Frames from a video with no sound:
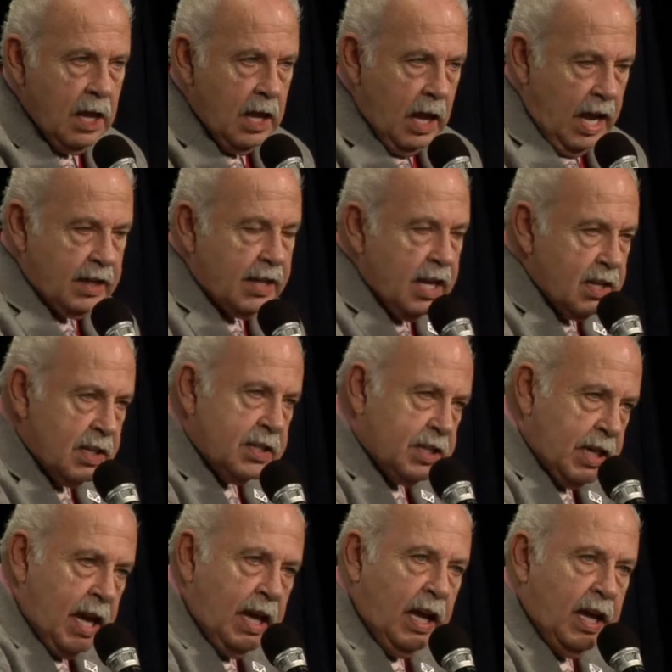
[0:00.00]
It doesn't
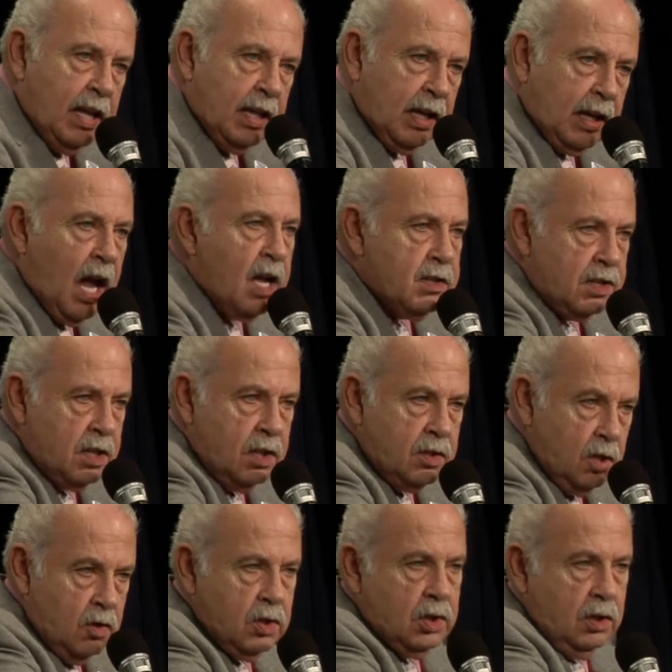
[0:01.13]
say in the
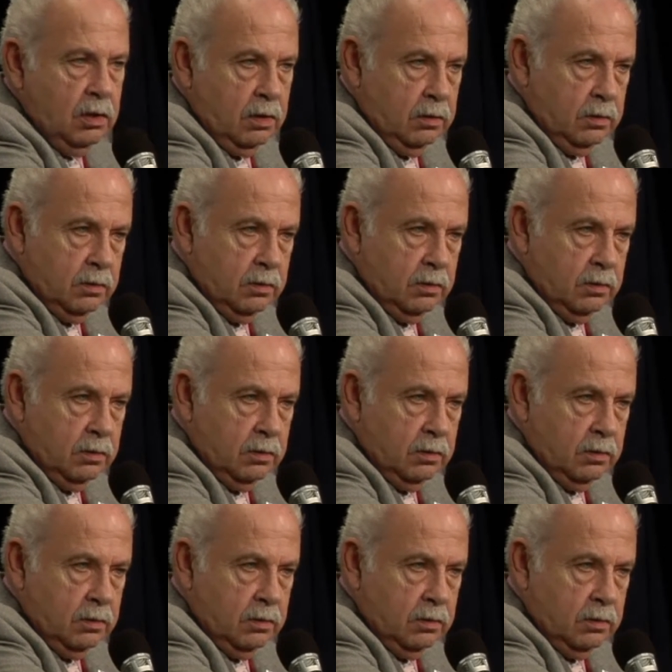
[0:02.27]
Constitution